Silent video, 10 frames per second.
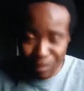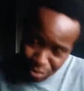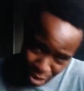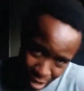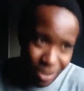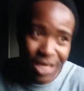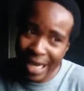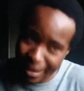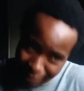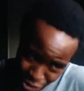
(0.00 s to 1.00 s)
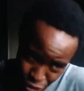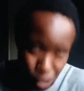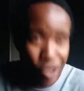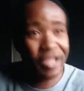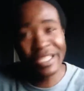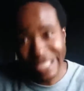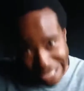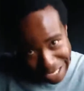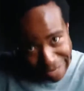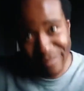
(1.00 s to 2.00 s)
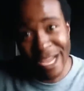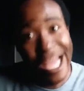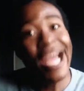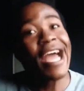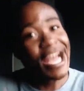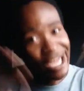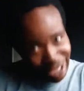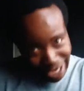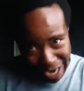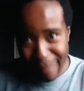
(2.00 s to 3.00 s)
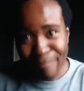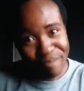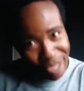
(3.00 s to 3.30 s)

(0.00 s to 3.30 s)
probably come and join the team. Come.